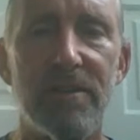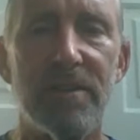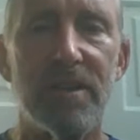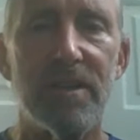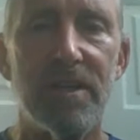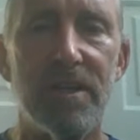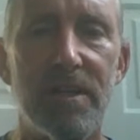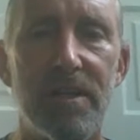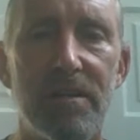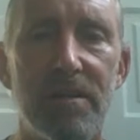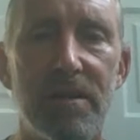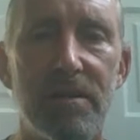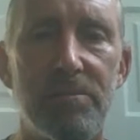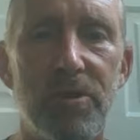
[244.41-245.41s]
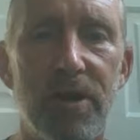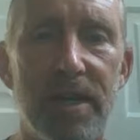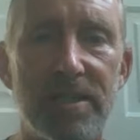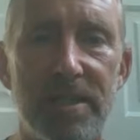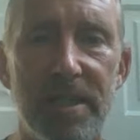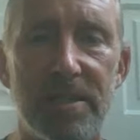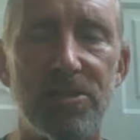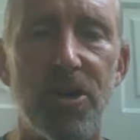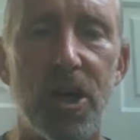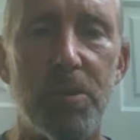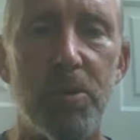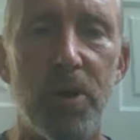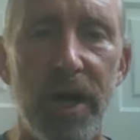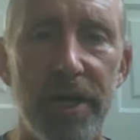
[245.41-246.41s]
the processed
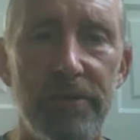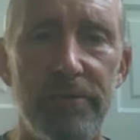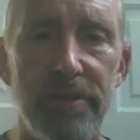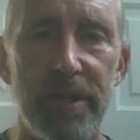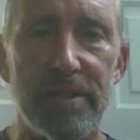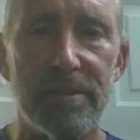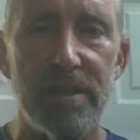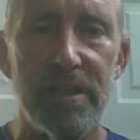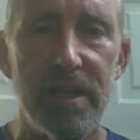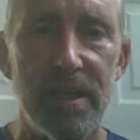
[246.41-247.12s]
carbohydrates,